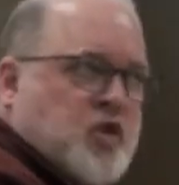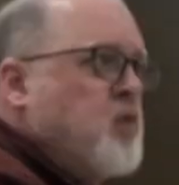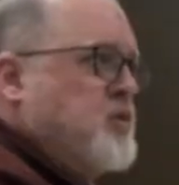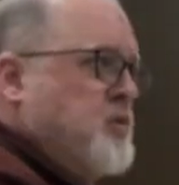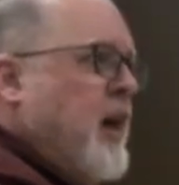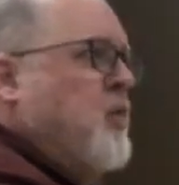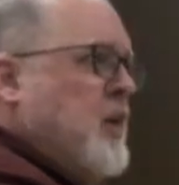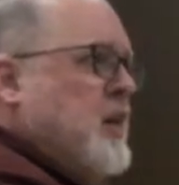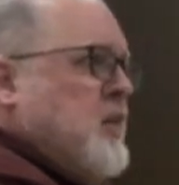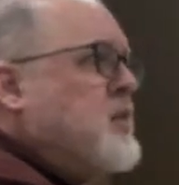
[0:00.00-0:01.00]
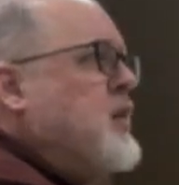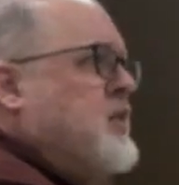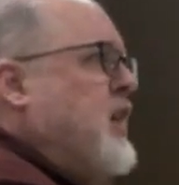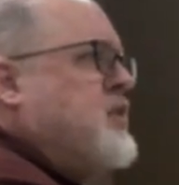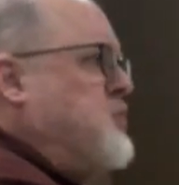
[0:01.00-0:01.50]
told you. Now,
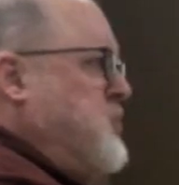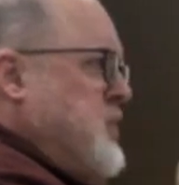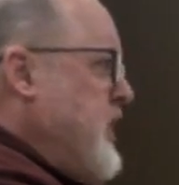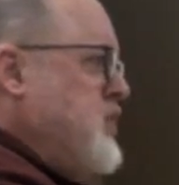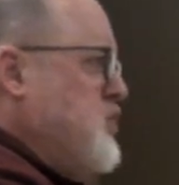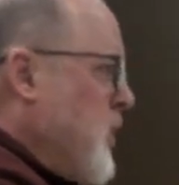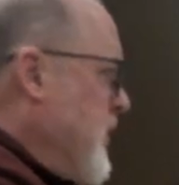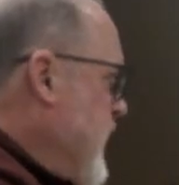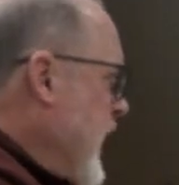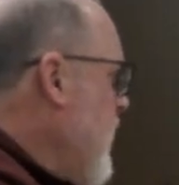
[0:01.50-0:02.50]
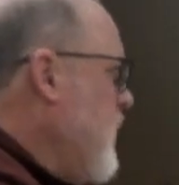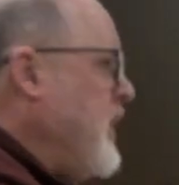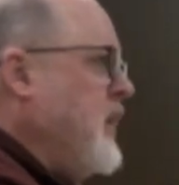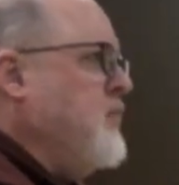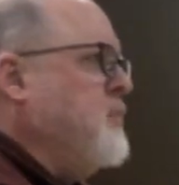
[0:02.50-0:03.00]
it's not that relations weren't there
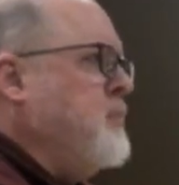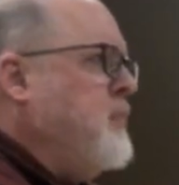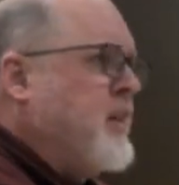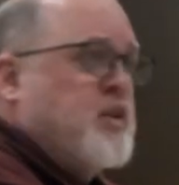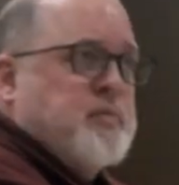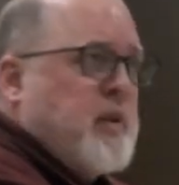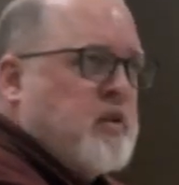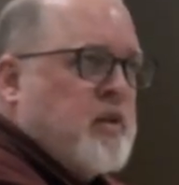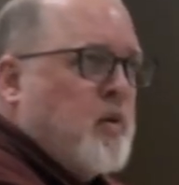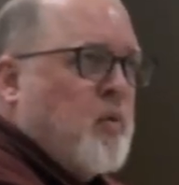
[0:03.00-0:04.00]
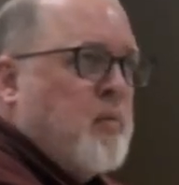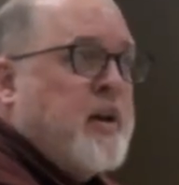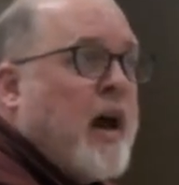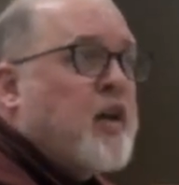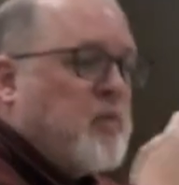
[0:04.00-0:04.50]
in mechanism, they clearly were,
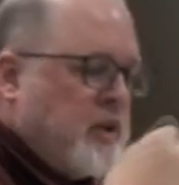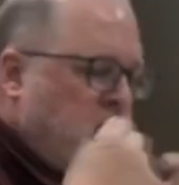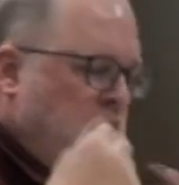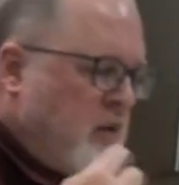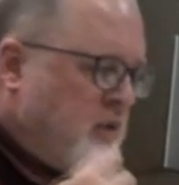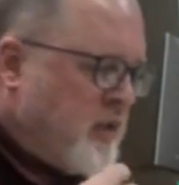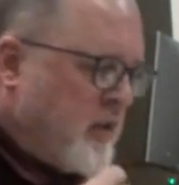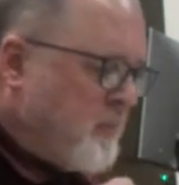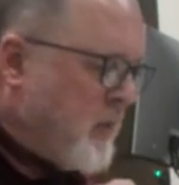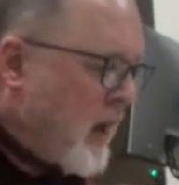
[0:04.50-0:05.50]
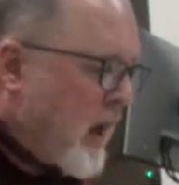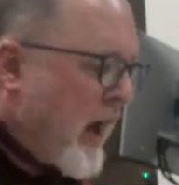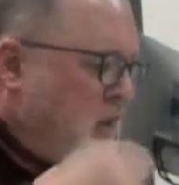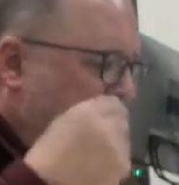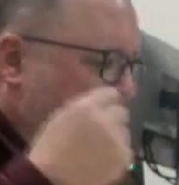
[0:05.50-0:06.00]
but now the relation to other, he says,
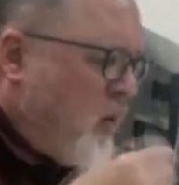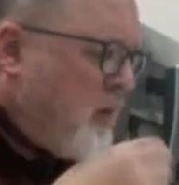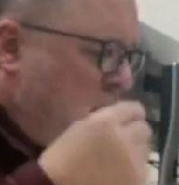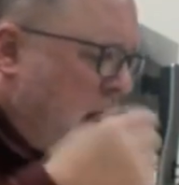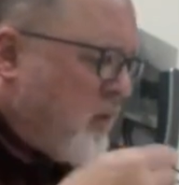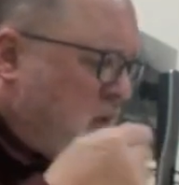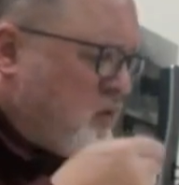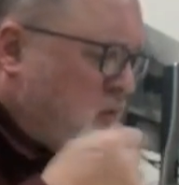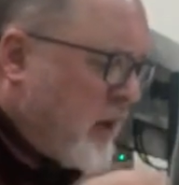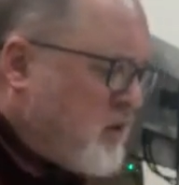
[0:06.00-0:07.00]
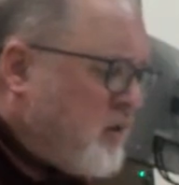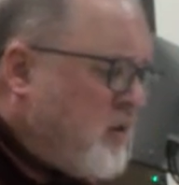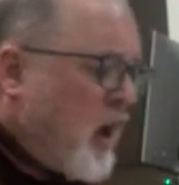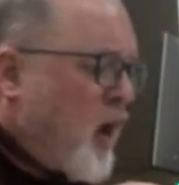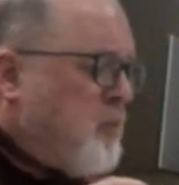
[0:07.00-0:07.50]
and the mode and manner of this
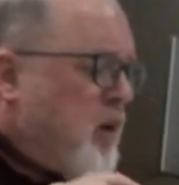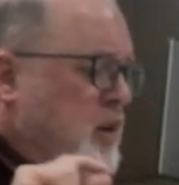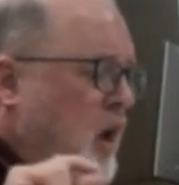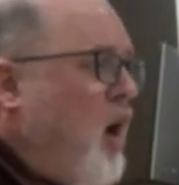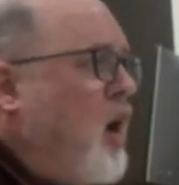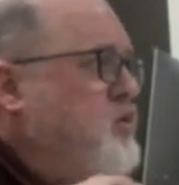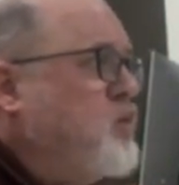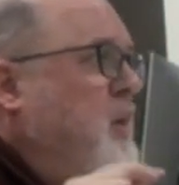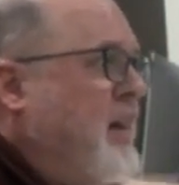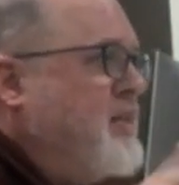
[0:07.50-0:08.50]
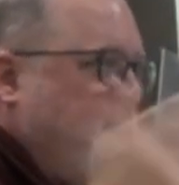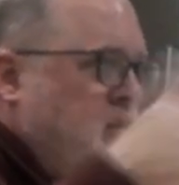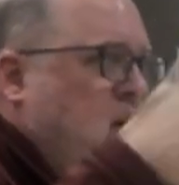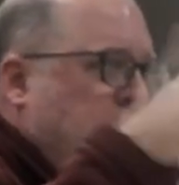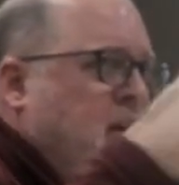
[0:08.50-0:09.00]
relation belong to its,
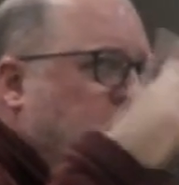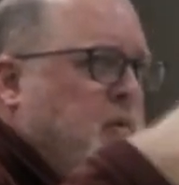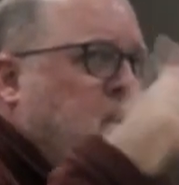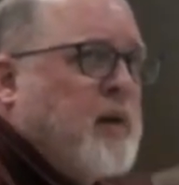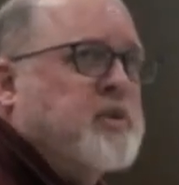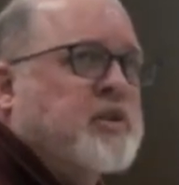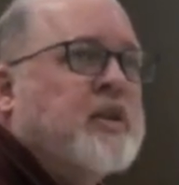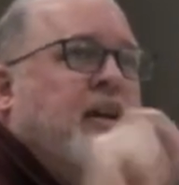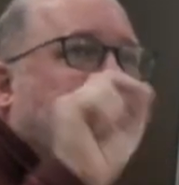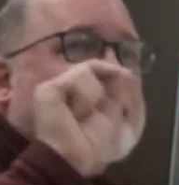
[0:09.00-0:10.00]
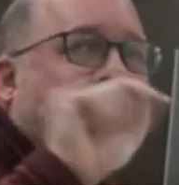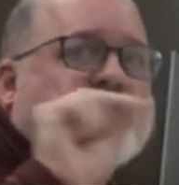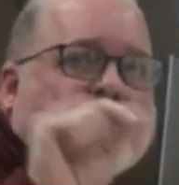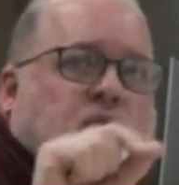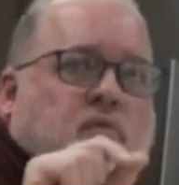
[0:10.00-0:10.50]
he's talking about the chemical objects,
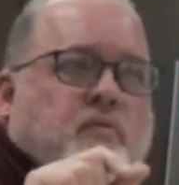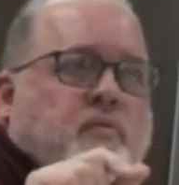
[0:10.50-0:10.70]
nature.